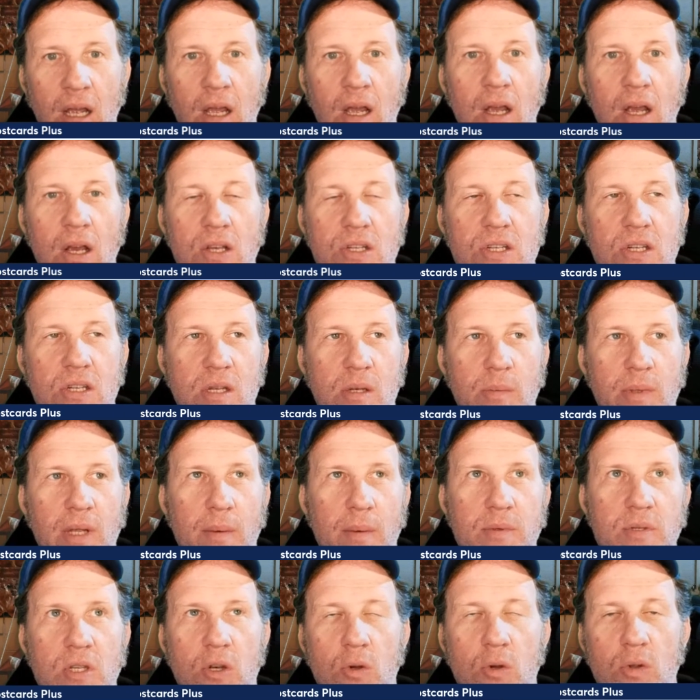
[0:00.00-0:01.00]
So
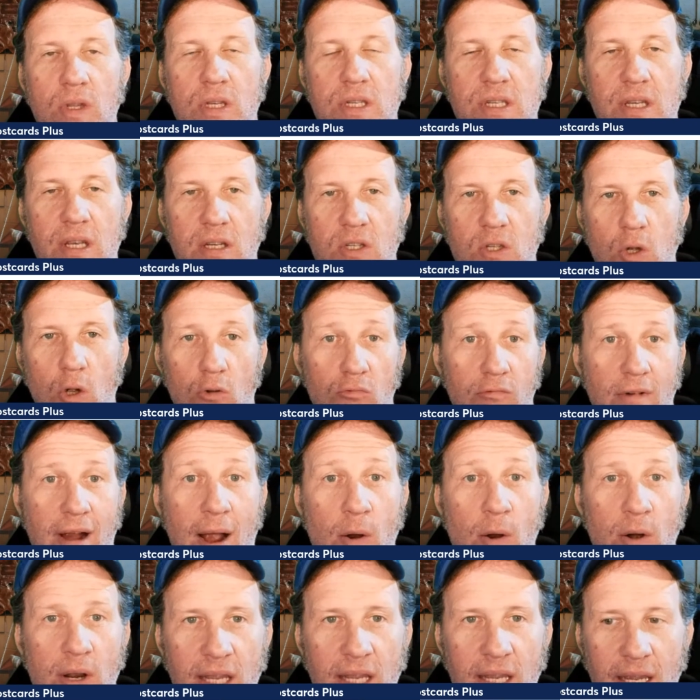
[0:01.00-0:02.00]
sometimes you do these things called
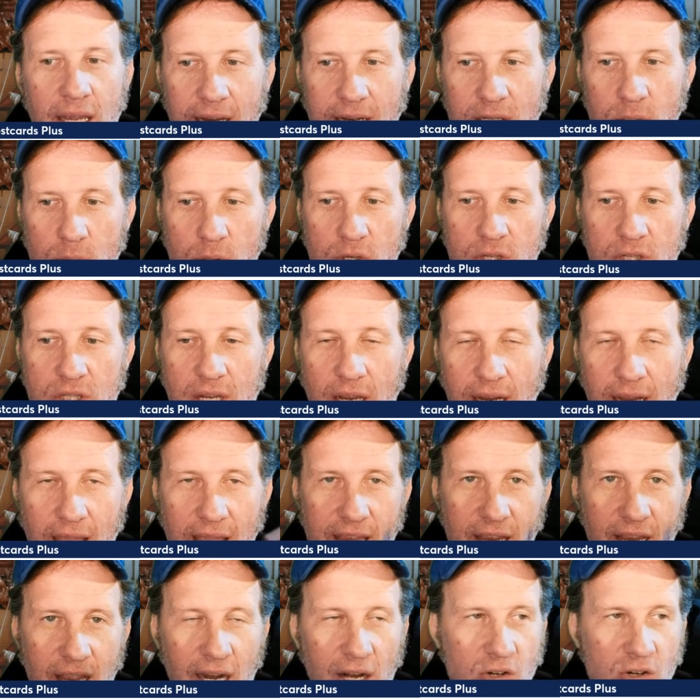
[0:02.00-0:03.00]
routing gigs, which is like, hey,
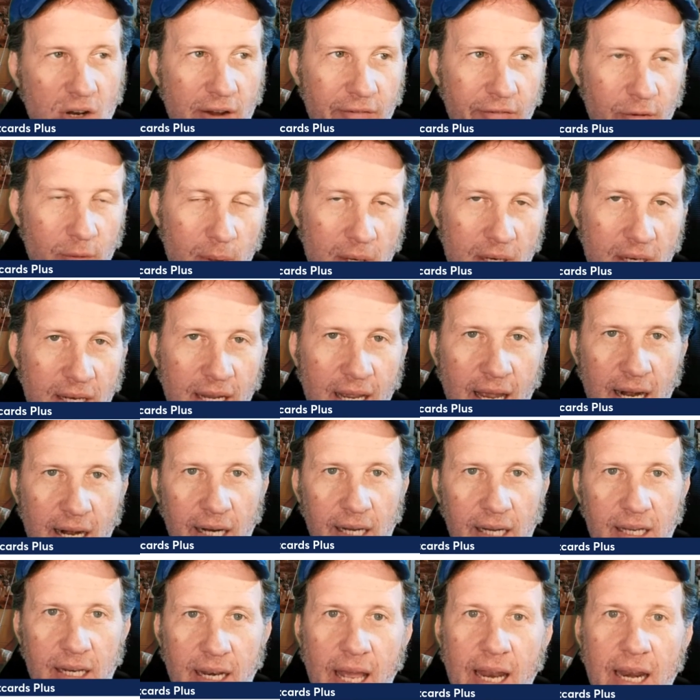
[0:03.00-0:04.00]
you got to drive from Indiana
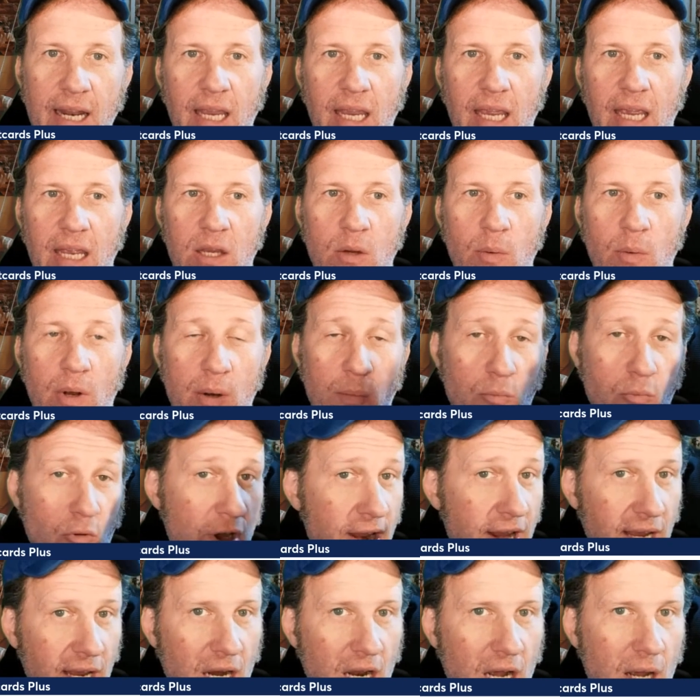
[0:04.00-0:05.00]
to Connecticut. You want to
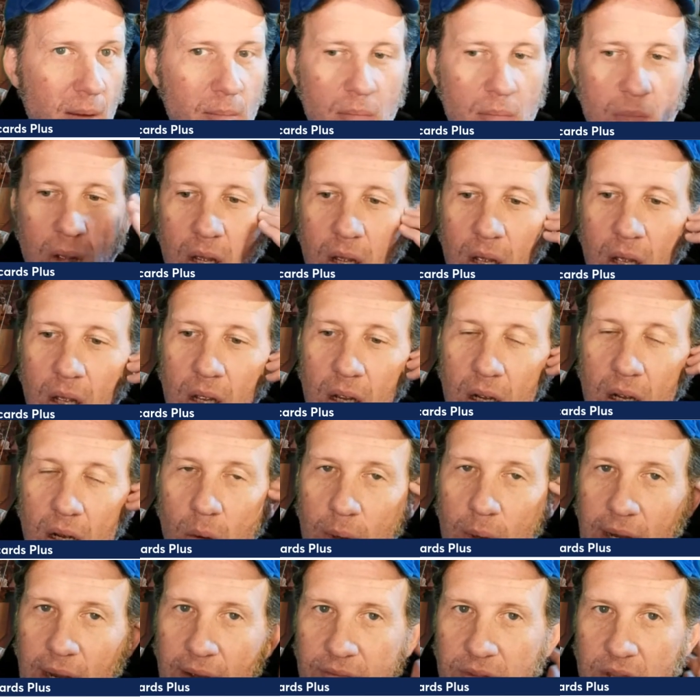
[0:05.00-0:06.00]
break it up
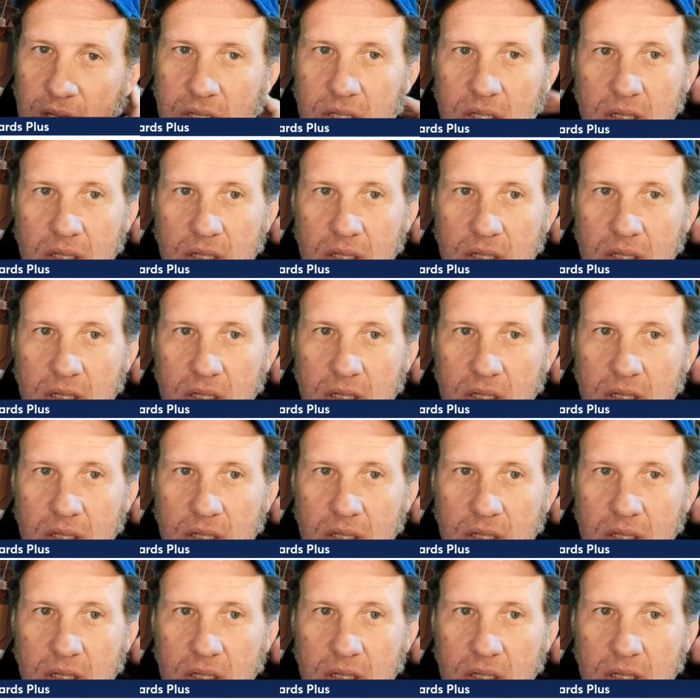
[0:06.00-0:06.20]
we have this